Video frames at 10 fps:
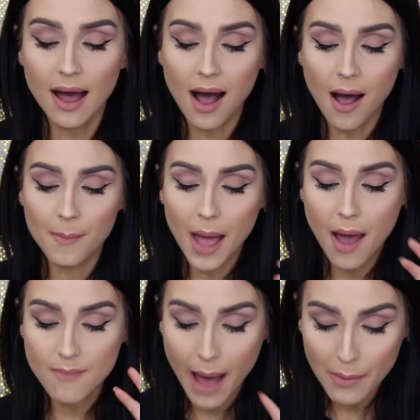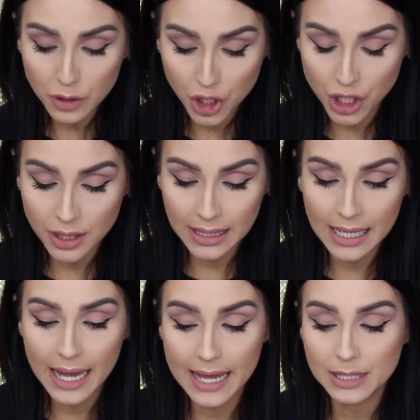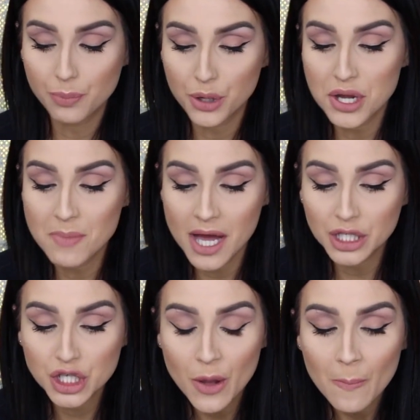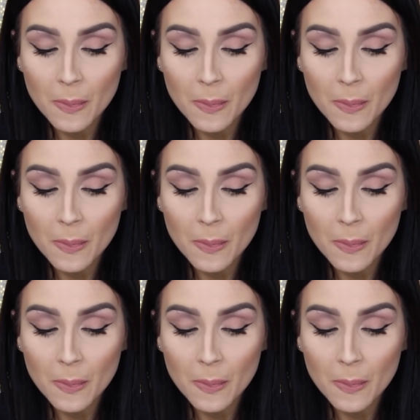Um, Bible journaling is pretty much,